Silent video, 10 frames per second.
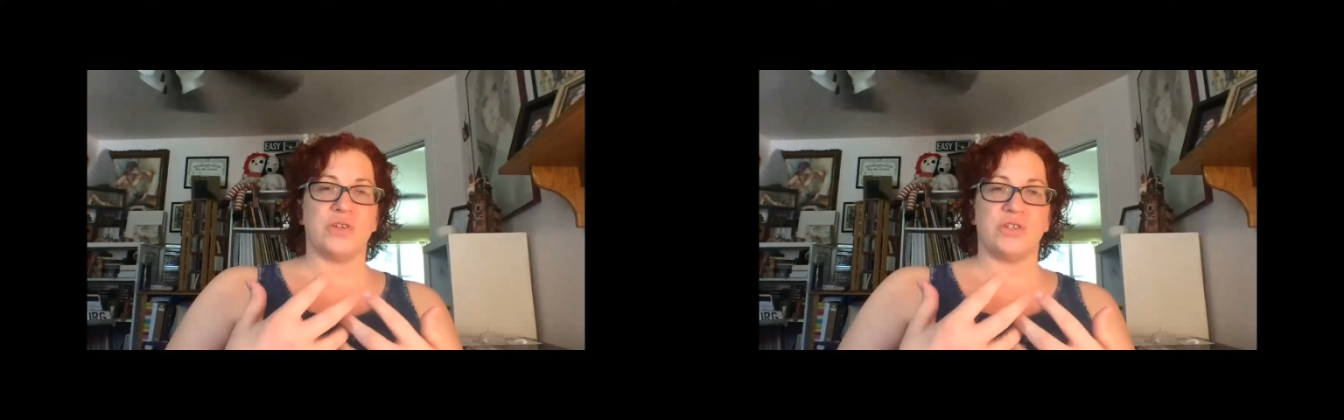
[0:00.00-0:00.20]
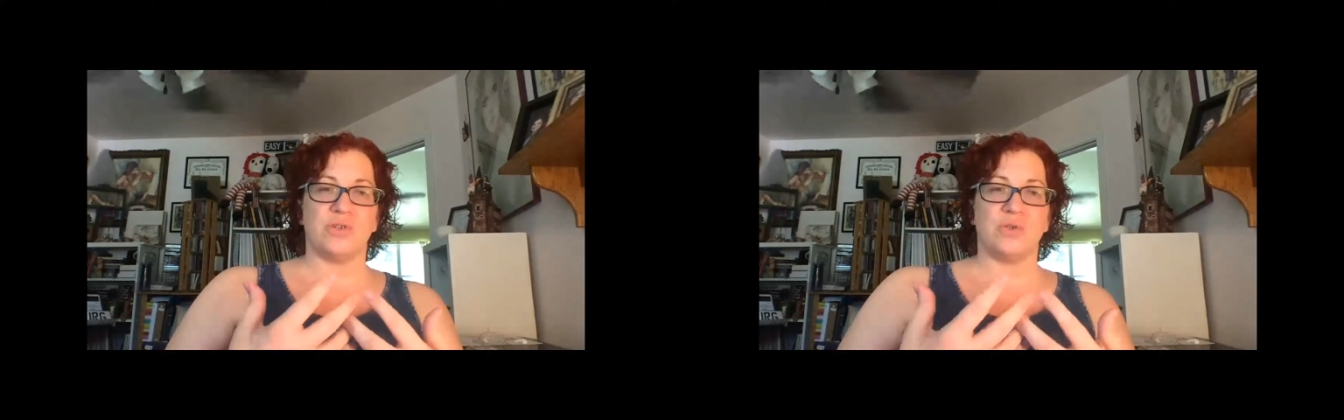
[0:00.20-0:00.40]

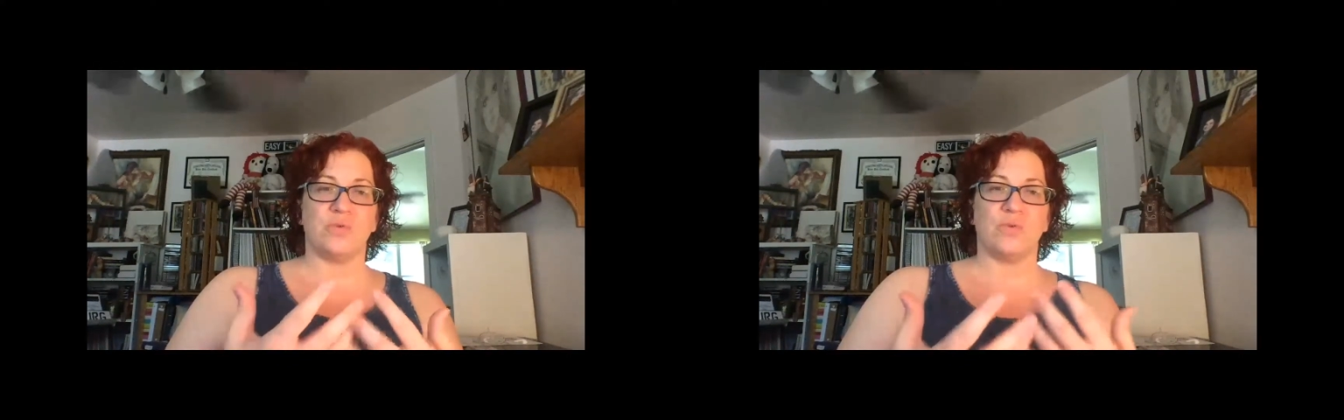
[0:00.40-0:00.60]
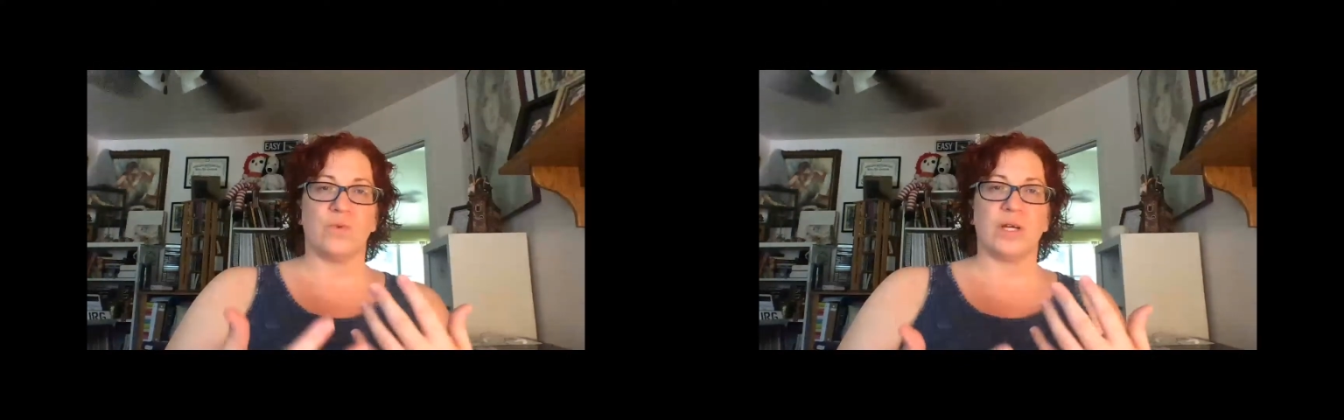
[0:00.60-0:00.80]
to
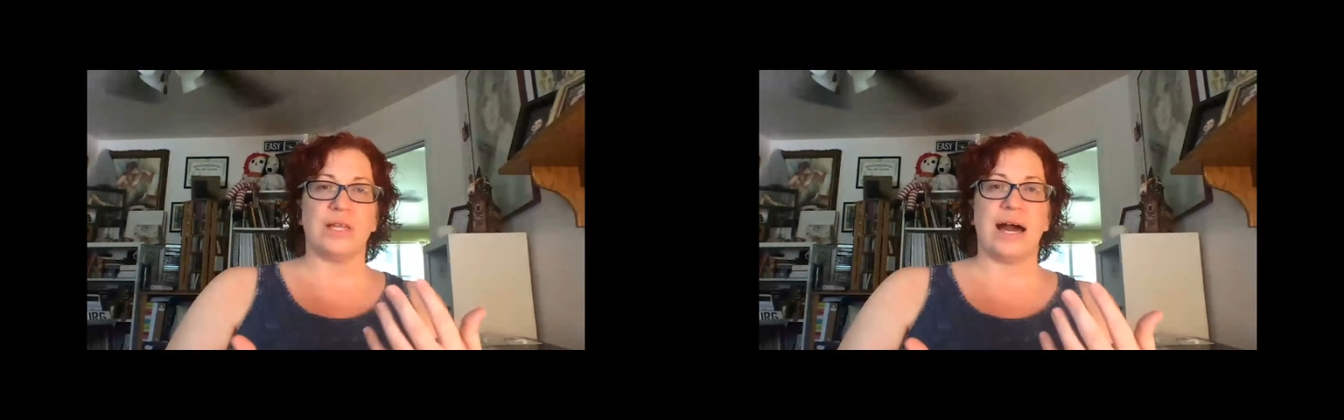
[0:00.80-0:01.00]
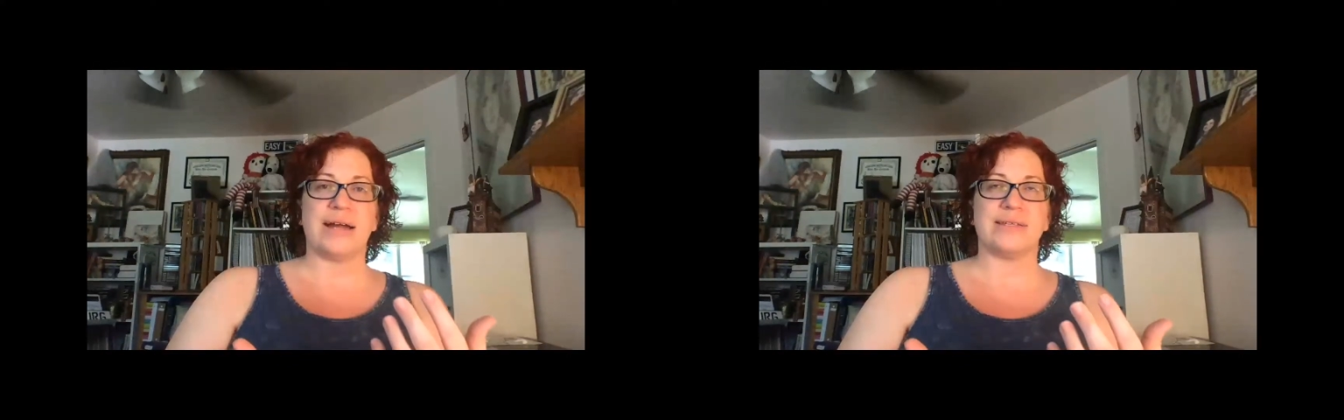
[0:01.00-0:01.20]

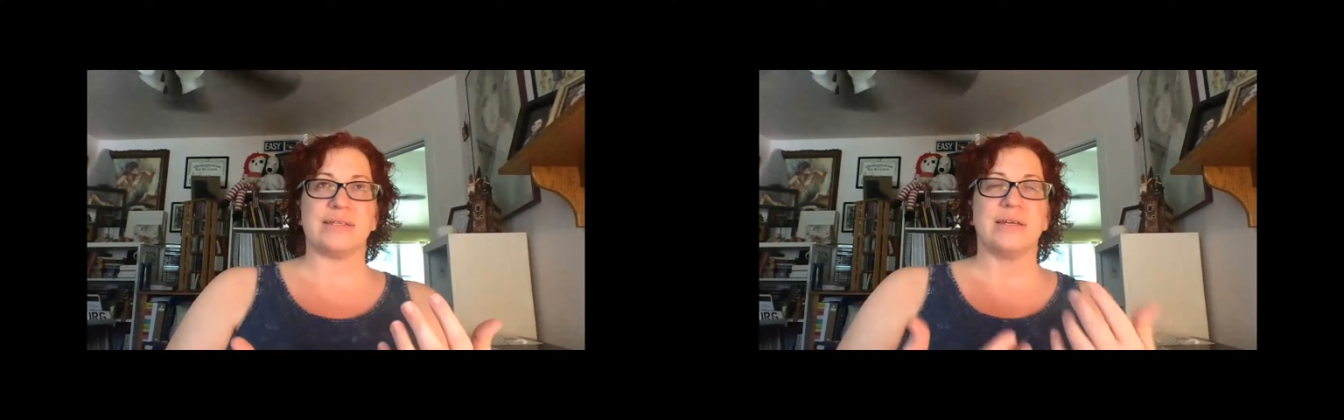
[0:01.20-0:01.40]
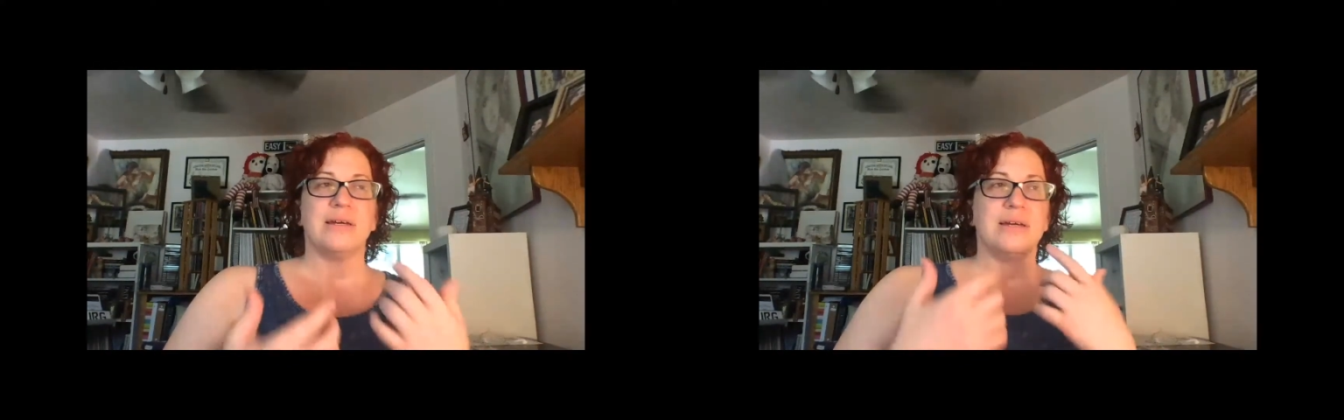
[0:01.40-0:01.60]

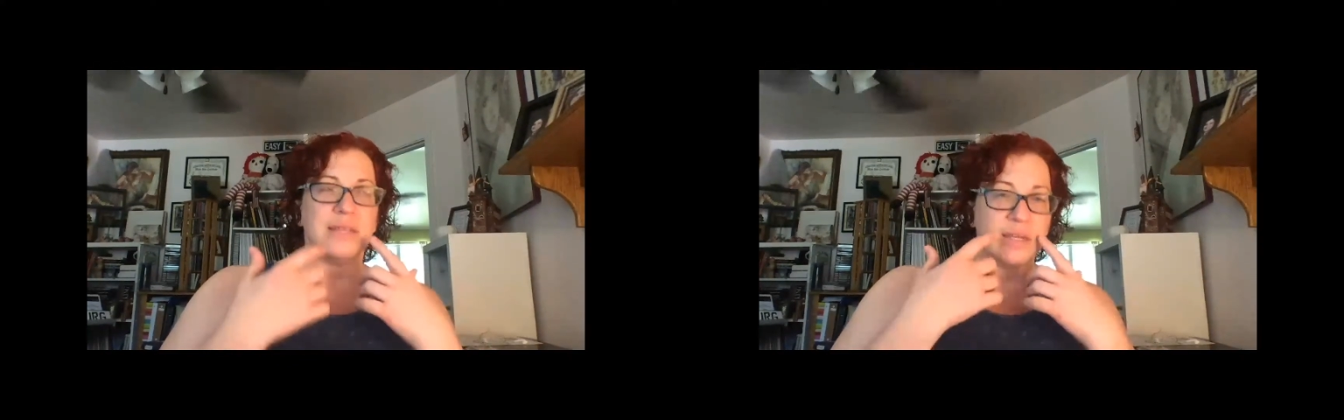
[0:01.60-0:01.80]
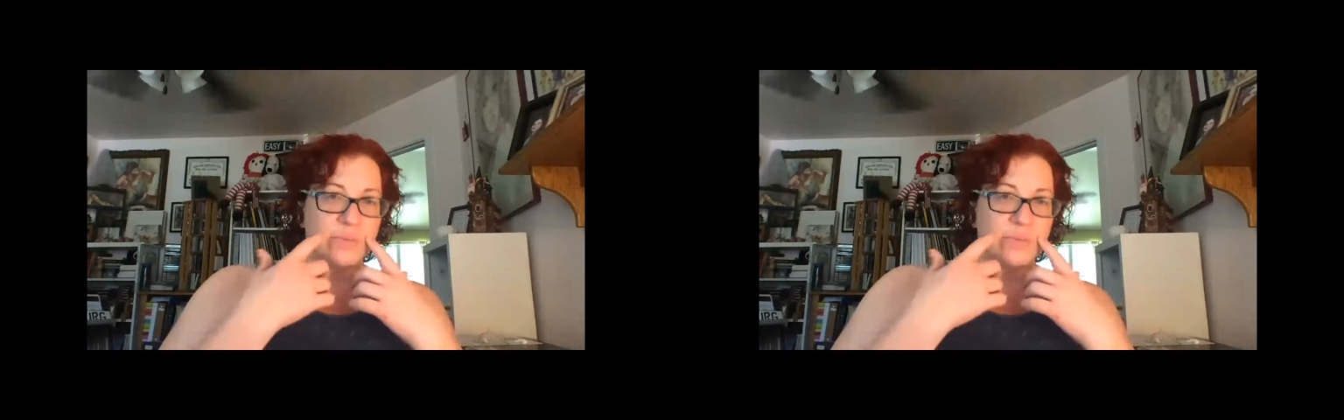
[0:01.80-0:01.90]
realize that a